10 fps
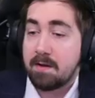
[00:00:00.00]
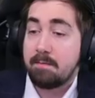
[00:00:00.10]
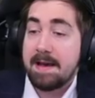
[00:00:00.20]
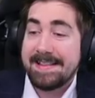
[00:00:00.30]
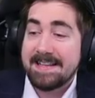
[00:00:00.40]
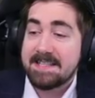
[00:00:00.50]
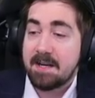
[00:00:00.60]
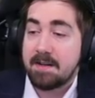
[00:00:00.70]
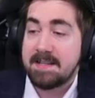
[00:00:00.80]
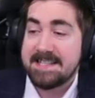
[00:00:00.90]
the methods
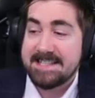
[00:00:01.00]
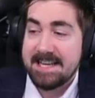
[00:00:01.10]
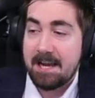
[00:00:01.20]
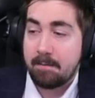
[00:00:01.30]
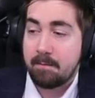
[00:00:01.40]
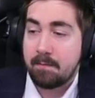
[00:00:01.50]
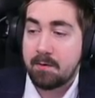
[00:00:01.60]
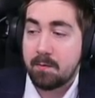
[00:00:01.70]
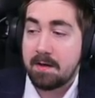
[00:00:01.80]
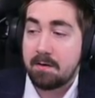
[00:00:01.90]
are the same
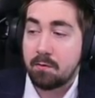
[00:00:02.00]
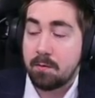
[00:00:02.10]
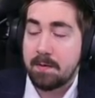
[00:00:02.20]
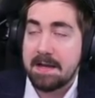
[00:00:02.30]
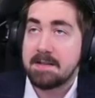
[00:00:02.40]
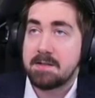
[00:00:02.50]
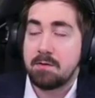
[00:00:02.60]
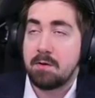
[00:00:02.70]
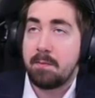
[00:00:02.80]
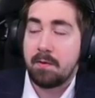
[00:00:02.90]
between group and
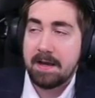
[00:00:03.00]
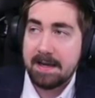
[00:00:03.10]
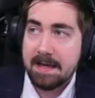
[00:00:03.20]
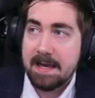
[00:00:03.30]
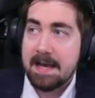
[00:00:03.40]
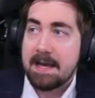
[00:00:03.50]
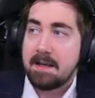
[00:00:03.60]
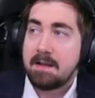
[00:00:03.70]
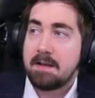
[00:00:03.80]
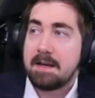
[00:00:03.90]
solo play,
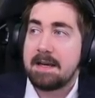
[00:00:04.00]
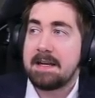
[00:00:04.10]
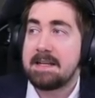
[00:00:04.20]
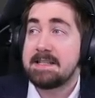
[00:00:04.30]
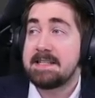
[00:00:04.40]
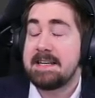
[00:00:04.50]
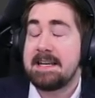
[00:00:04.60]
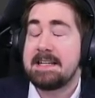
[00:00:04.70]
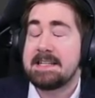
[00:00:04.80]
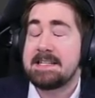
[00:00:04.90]
it is
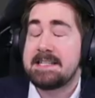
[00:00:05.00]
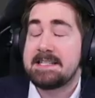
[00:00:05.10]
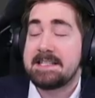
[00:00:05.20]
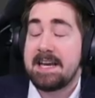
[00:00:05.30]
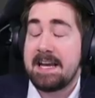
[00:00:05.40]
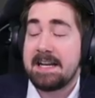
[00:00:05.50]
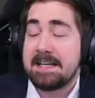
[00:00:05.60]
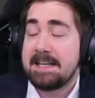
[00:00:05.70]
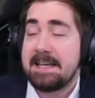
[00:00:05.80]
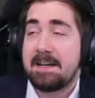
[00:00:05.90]

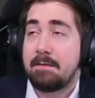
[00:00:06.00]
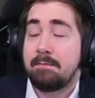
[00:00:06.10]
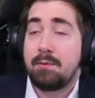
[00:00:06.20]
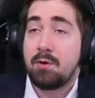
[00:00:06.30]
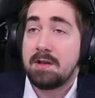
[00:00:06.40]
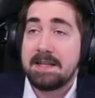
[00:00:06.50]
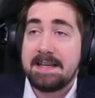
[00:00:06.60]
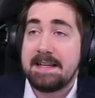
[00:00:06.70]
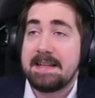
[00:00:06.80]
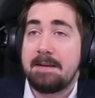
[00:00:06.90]
insanely
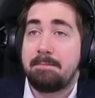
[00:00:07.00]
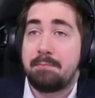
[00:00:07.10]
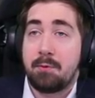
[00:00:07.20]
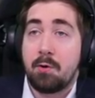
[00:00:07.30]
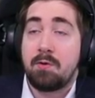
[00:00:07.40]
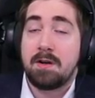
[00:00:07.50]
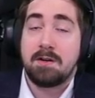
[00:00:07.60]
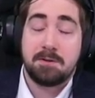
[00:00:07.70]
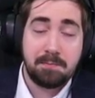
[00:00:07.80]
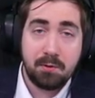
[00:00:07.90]
completely broken
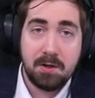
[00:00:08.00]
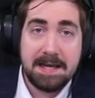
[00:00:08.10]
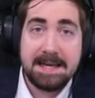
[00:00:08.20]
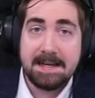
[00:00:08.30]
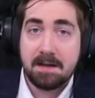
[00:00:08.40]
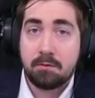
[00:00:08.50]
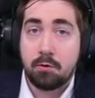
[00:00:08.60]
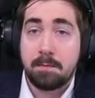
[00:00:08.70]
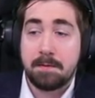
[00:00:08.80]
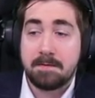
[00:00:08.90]
to play in a
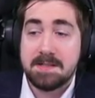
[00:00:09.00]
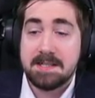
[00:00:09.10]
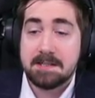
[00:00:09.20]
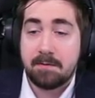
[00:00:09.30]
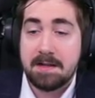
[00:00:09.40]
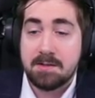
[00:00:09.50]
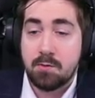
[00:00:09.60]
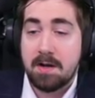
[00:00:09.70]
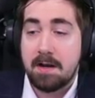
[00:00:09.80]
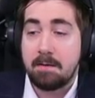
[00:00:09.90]
group of 6 friends
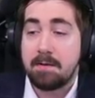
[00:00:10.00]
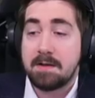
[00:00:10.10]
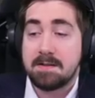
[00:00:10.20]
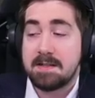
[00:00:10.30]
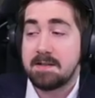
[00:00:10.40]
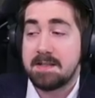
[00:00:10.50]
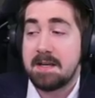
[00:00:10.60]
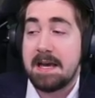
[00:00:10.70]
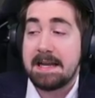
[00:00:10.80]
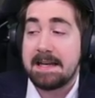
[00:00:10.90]
right now, because there's
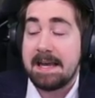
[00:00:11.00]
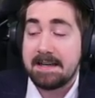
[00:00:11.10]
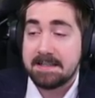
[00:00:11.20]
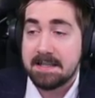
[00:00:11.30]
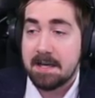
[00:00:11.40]
an innate